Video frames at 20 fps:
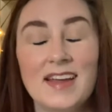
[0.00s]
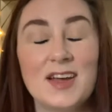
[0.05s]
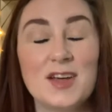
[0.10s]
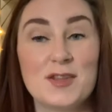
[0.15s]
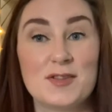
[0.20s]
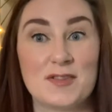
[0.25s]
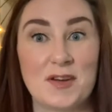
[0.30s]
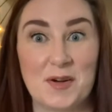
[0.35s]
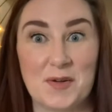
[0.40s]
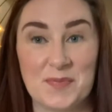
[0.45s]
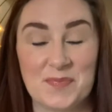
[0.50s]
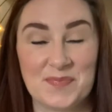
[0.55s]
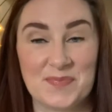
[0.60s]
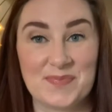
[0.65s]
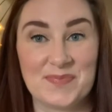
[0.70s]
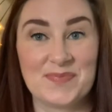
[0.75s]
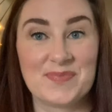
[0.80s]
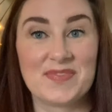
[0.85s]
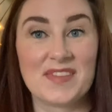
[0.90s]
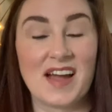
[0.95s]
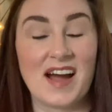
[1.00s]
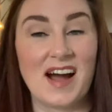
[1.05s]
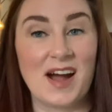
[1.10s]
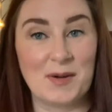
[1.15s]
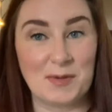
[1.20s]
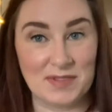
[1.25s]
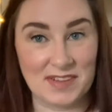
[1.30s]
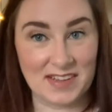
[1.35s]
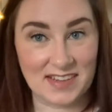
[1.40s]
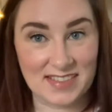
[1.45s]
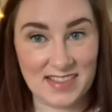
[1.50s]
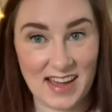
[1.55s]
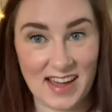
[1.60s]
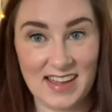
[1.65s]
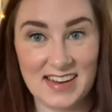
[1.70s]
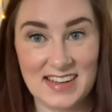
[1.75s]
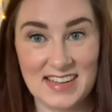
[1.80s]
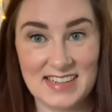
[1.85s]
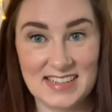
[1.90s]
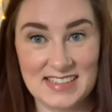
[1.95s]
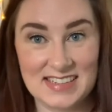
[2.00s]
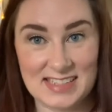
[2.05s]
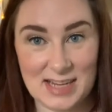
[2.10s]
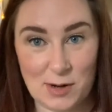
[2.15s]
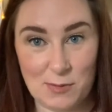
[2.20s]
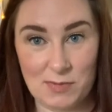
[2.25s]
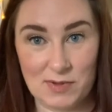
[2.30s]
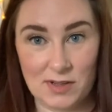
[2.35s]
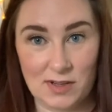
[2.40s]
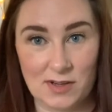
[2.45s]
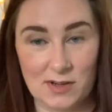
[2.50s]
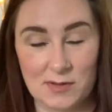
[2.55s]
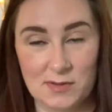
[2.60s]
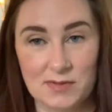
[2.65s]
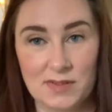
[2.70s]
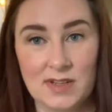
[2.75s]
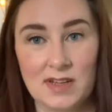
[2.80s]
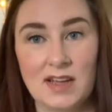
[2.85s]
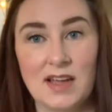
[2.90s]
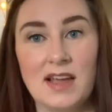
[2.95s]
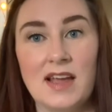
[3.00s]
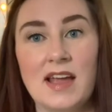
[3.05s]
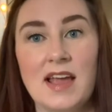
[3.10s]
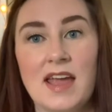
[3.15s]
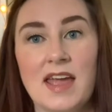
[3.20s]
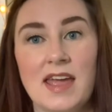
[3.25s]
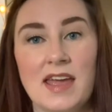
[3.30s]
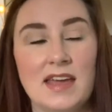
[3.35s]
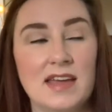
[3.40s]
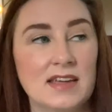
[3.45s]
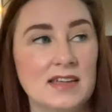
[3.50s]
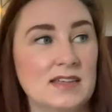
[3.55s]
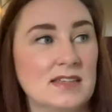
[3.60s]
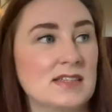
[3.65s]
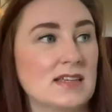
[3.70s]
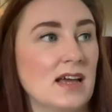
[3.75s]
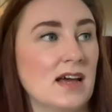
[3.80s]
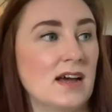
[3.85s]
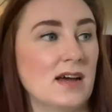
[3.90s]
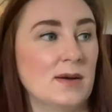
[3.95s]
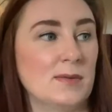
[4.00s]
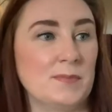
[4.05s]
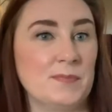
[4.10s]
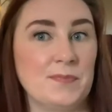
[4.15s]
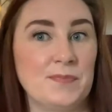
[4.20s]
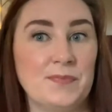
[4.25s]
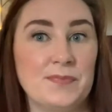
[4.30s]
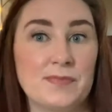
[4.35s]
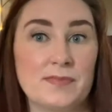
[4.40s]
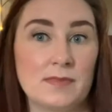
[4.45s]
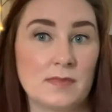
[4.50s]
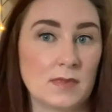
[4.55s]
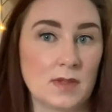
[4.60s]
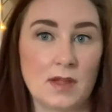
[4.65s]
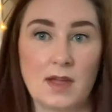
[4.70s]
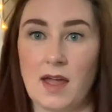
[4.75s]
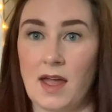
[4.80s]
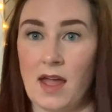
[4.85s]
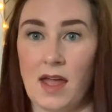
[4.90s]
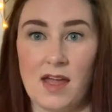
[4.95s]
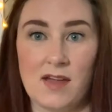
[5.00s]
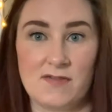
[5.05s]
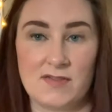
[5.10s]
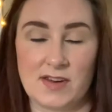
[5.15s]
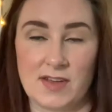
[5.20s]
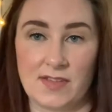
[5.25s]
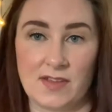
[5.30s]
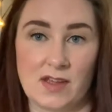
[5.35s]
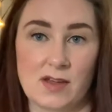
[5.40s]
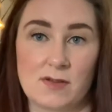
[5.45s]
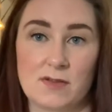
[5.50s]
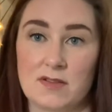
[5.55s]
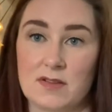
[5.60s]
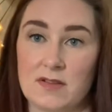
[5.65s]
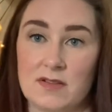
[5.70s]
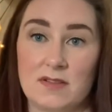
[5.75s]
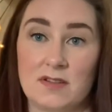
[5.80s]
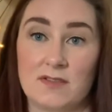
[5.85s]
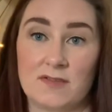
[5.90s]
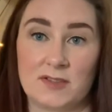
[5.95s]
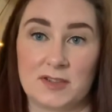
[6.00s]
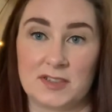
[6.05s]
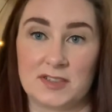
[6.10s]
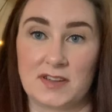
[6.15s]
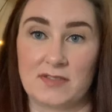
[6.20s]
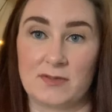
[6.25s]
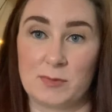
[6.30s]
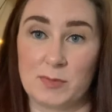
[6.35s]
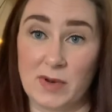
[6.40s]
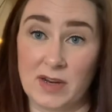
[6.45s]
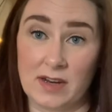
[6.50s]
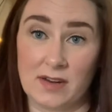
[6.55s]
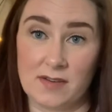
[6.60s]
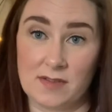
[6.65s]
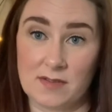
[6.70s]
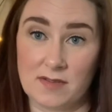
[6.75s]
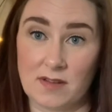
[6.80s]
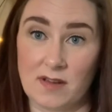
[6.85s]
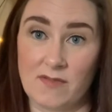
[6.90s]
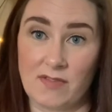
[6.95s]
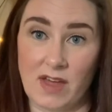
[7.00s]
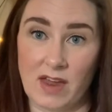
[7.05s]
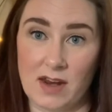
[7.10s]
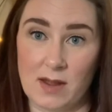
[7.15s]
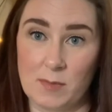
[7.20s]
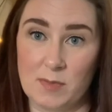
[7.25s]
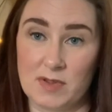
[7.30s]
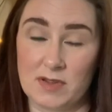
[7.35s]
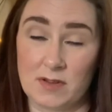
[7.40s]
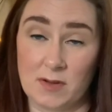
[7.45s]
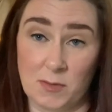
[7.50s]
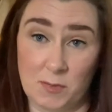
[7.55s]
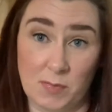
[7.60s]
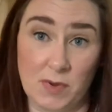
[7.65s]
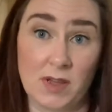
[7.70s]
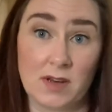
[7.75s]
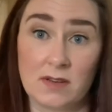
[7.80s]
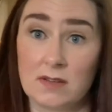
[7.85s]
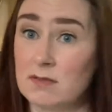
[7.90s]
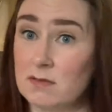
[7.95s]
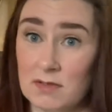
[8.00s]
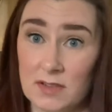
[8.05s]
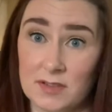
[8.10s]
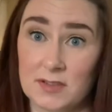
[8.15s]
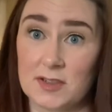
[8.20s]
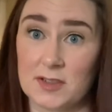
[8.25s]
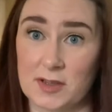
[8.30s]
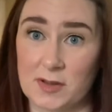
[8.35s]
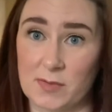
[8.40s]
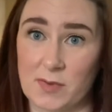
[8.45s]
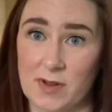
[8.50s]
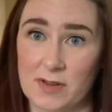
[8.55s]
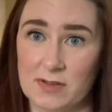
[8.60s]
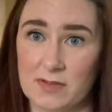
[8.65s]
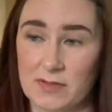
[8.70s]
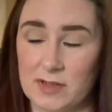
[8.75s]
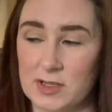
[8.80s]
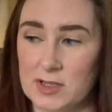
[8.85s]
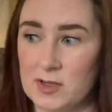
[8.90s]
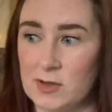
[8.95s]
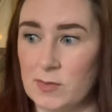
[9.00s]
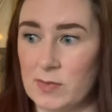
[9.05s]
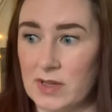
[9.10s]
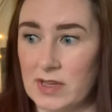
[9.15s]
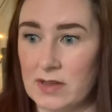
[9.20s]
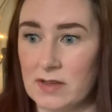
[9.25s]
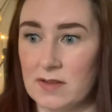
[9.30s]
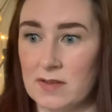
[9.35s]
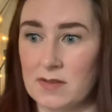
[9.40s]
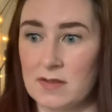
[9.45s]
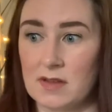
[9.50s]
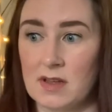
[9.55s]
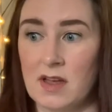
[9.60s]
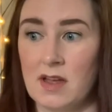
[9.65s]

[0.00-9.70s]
so I will link that down below. And if nothing else, listen to the first 7 minutes of that episode, but listen to the rest of it too, because